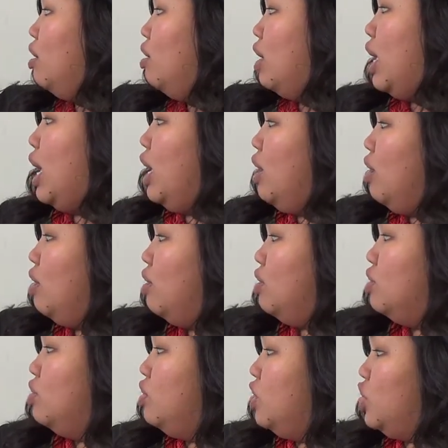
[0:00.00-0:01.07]
okay,
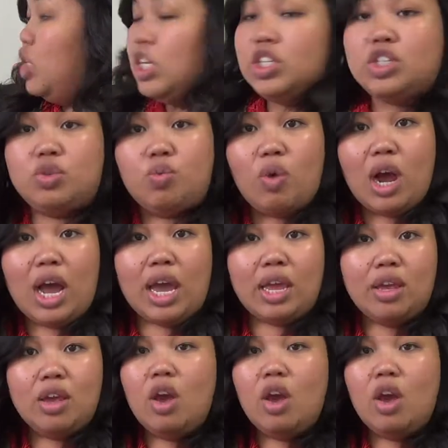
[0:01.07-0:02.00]
the change in y,